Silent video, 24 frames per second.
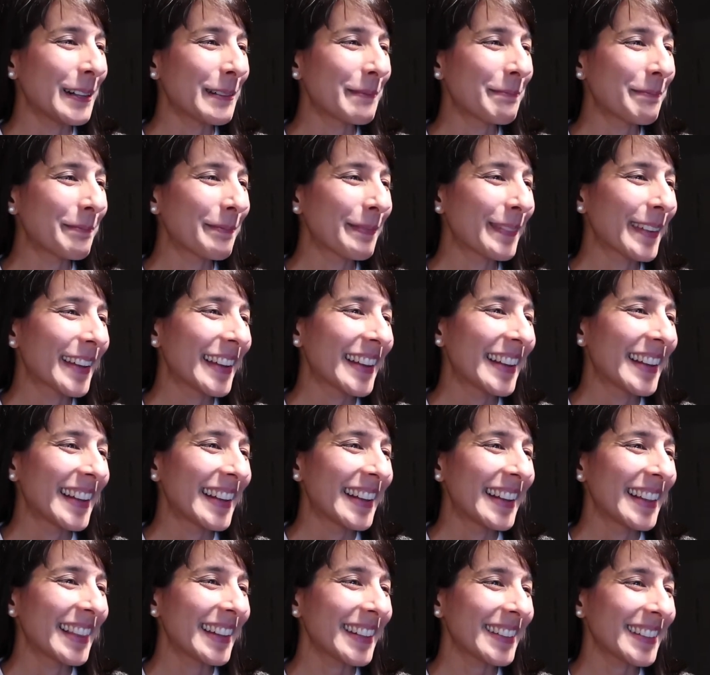Um,
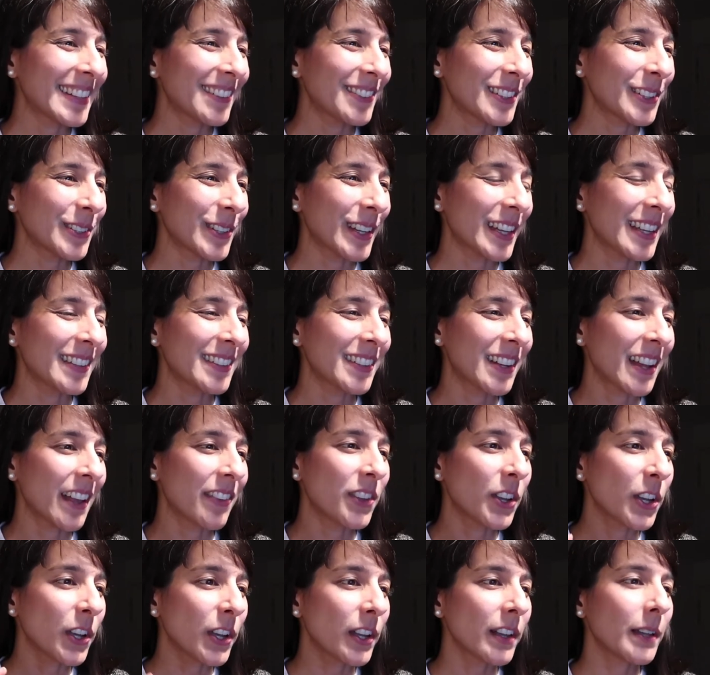let's have a look here. So now in
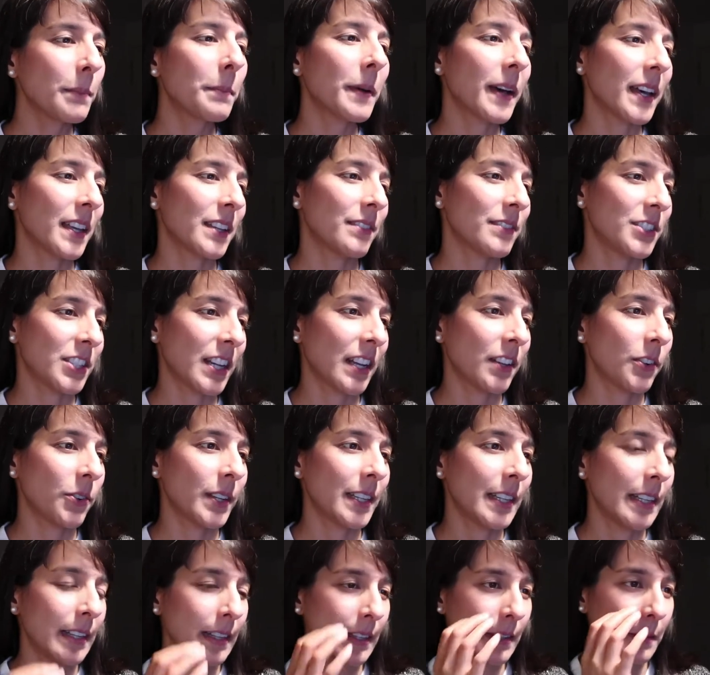the early part of
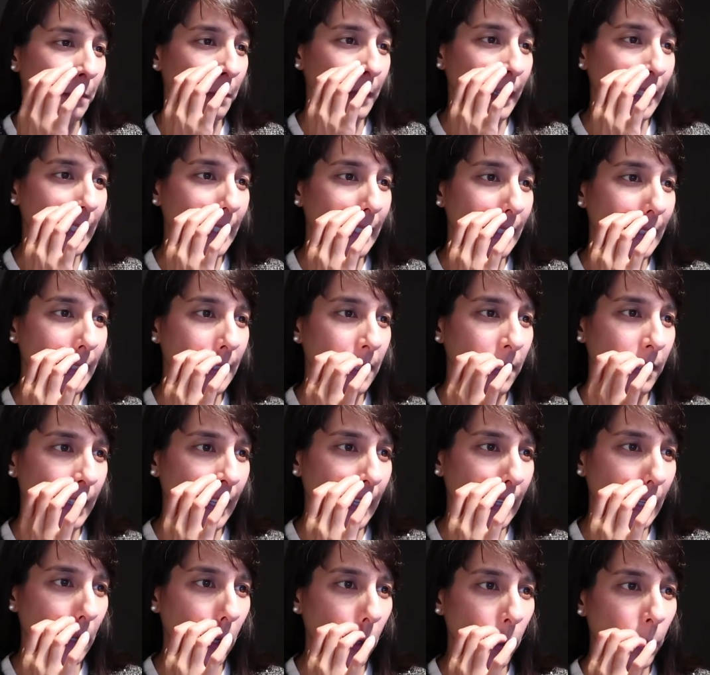January, please
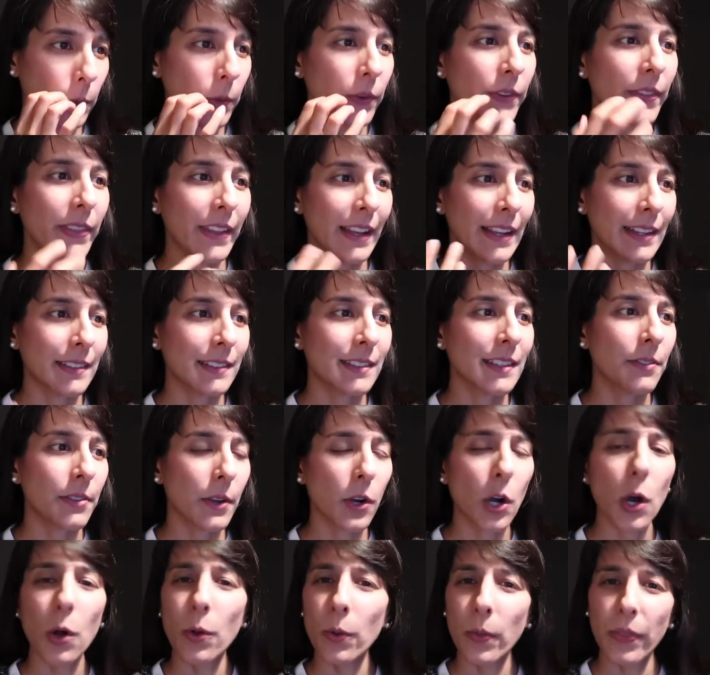donate old things. If
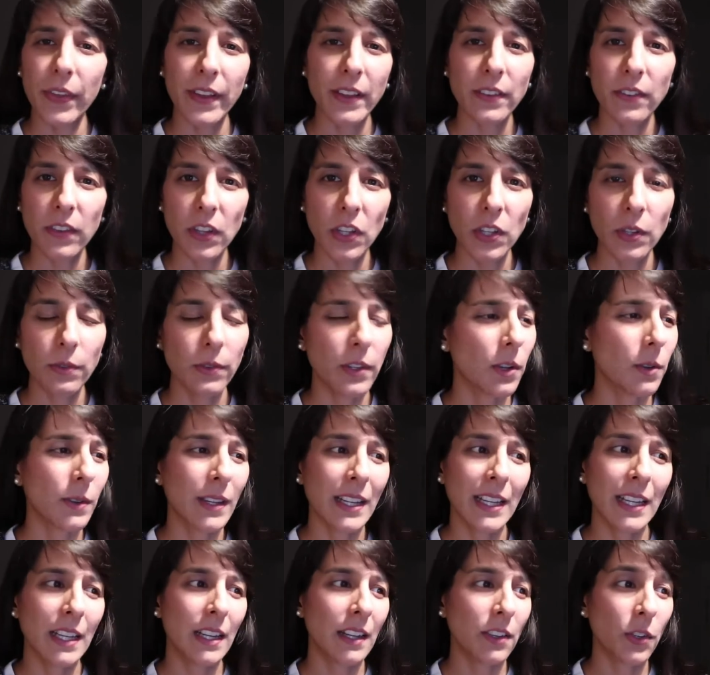there are old things that you don't
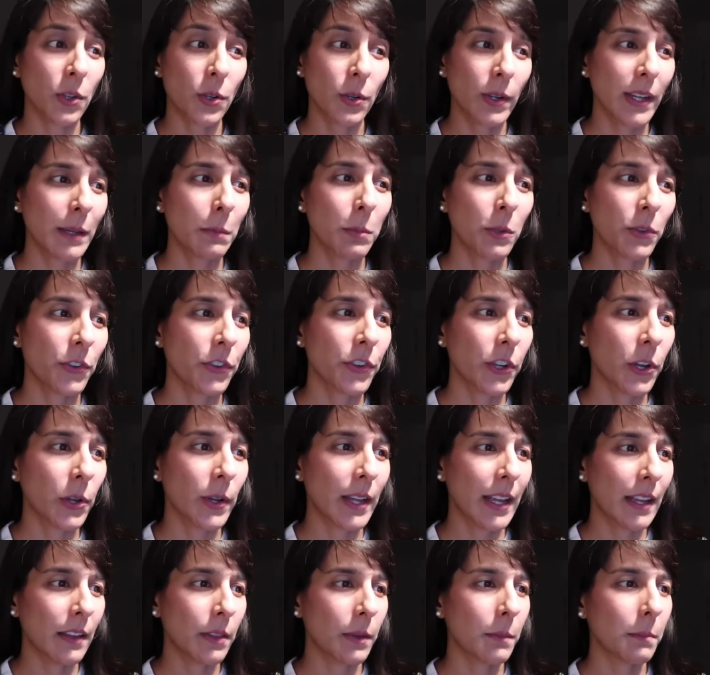need and you're able to
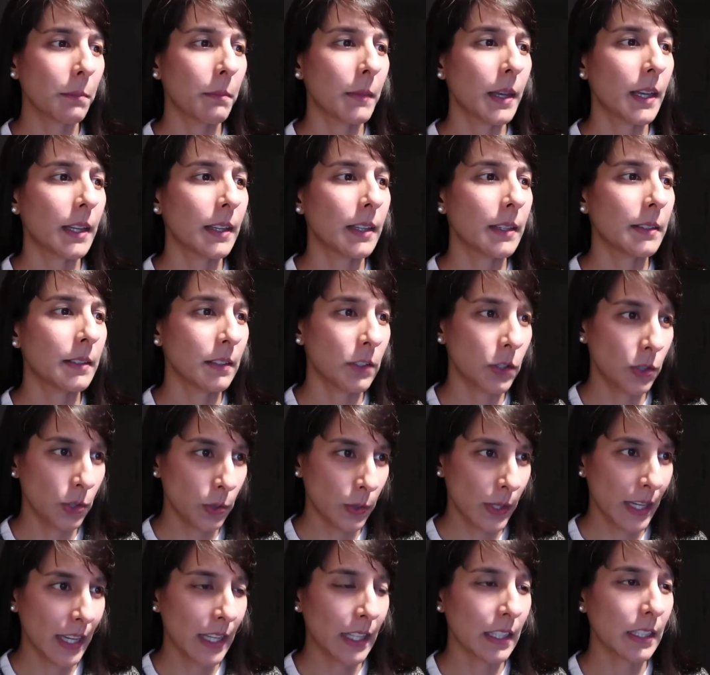donate them
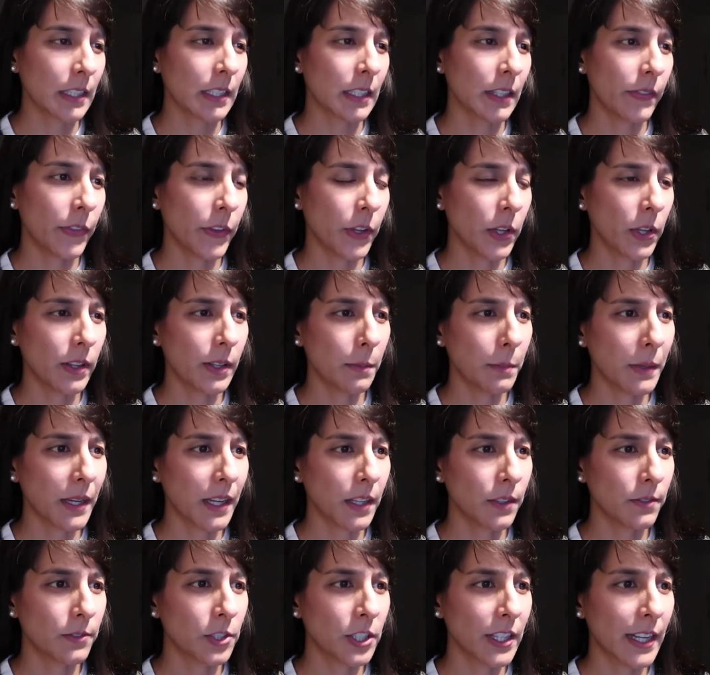do that in the early
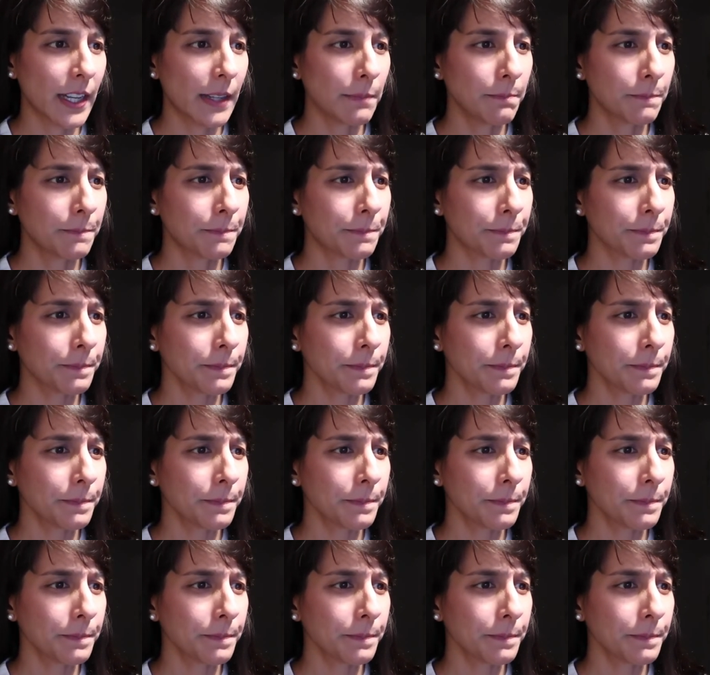part of Jan.